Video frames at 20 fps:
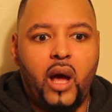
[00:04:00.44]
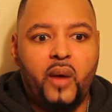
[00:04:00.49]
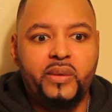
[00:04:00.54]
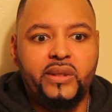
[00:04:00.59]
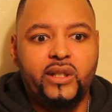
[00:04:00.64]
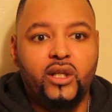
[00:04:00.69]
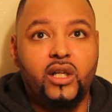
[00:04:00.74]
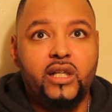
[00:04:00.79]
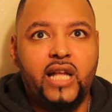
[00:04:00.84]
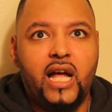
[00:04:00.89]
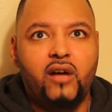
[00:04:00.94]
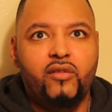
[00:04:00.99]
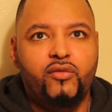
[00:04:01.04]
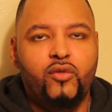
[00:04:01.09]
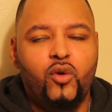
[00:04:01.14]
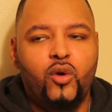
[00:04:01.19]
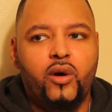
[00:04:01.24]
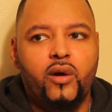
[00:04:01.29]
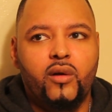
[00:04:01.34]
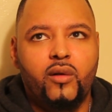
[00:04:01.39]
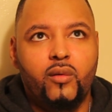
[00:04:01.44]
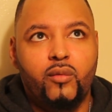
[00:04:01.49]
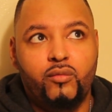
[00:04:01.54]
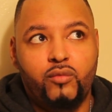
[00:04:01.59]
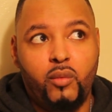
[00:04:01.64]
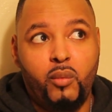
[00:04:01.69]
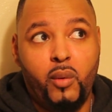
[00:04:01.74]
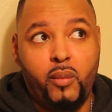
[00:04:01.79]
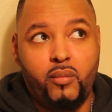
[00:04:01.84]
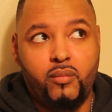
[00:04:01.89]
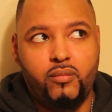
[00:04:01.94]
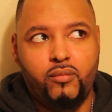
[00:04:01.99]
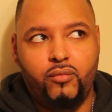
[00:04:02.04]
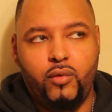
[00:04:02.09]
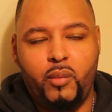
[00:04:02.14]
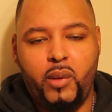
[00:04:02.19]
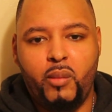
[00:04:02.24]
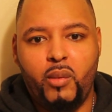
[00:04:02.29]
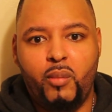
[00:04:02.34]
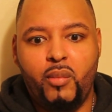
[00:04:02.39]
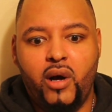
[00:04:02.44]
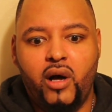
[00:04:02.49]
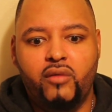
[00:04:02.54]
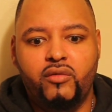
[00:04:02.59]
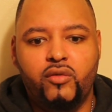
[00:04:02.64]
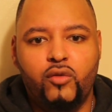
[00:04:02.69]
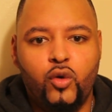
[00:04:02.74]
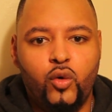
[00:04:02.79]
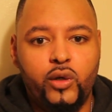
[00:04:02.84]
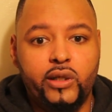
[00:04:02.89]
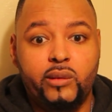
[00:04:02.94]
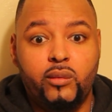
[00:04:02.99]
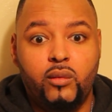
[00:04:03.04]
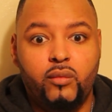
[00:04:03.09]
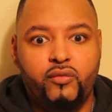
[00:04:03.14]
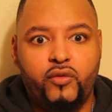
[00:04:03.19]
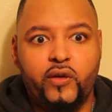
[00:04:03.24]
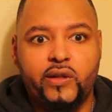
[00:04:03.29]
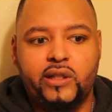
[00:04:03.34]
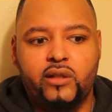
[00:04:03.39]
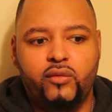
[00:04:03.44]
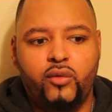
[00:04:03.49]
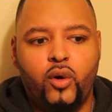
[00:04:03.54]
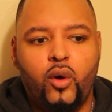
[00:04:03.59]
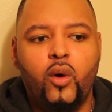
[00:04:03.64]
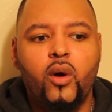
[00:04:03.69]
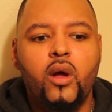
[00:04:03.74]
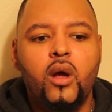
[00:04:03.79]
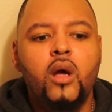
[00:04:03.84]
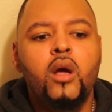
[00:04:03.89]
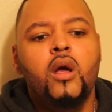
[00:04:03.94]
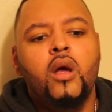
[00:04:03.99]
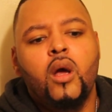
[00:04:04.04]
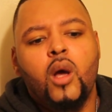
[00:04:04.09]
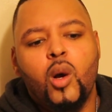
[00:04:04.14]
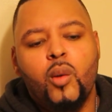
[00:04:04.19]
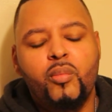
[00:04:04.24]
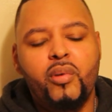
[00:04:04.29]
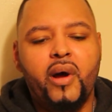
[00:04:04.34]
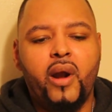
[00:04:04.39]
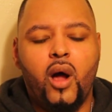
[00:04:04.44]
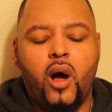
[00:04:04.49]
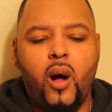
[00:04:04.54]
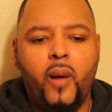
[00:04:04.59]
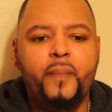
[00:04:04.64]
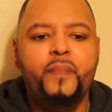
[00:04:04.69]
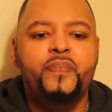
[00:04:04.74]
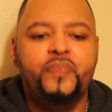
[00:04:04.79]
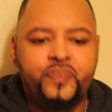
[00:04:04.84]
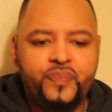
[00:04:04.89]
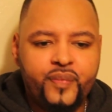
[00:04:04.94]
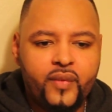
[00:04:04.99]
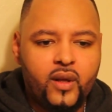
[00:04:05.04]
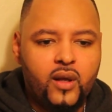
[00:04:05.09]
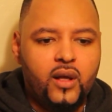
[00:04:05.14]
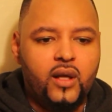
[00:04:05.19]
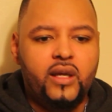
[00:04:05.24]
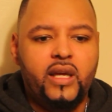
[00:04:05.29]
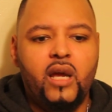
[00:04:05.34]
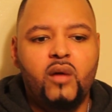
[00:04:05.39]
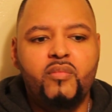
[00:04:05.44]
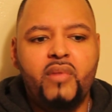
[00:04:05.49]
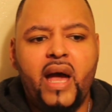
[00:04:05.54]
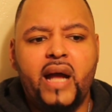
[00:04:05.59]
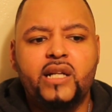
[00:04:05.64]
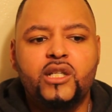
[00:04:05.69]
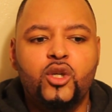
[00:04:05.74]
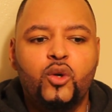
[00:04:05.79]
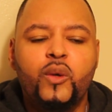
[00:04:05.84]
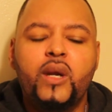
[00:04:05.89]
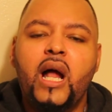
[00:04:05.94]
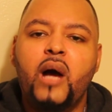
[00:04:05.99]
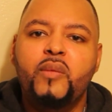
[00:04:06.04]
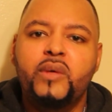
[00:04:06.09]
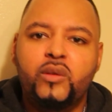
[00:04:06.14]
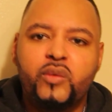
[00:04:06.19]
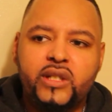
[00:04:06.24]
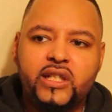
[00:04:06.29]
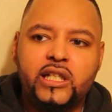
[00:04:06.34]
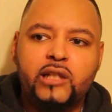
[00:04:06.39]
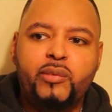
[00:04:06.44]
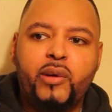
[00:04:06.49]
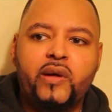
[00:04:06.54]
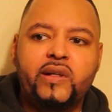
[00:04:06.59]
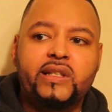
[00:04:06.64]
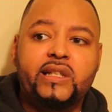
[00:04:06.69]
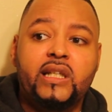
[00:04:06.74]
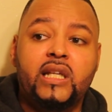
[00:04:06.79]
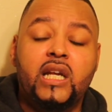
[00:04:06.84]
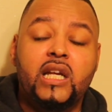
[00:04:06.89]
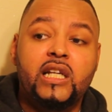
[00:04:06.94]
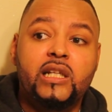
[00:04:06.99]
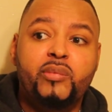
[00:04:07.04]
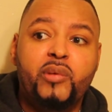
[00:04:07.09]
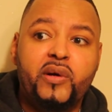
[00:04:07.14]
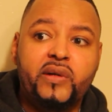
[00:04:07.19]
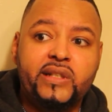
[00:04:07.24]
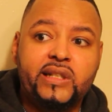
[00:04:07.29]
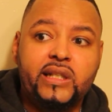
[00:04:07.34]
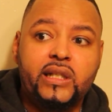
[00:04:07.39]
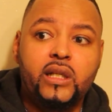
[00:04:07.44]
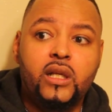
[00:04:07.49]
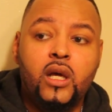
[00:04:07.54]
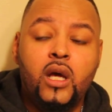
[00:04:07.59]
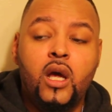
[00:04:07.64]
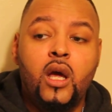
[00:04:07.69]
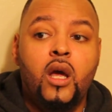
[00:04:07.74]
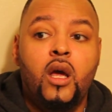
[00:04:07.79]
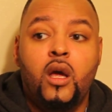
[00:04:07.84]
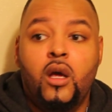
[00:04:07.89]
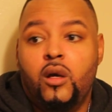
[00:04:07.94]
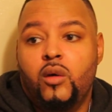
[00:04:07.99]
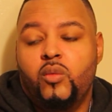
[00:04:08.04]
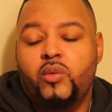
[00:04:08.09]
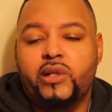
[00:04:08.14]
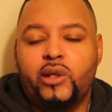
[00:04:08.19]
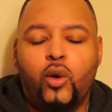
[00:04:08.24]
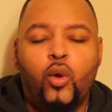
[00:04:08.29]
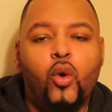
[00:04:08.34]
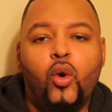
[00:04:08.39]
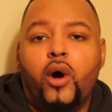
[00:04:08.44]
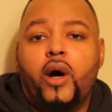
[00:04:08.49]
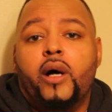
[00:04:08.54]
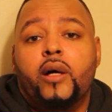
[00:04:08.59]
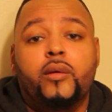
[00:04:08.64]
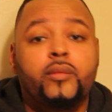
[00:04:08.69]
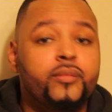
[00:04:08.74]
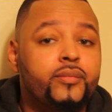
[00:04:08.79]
was looked out for from him above, of course, first of all. But getting back to it, I was with this person, and this person was a whore.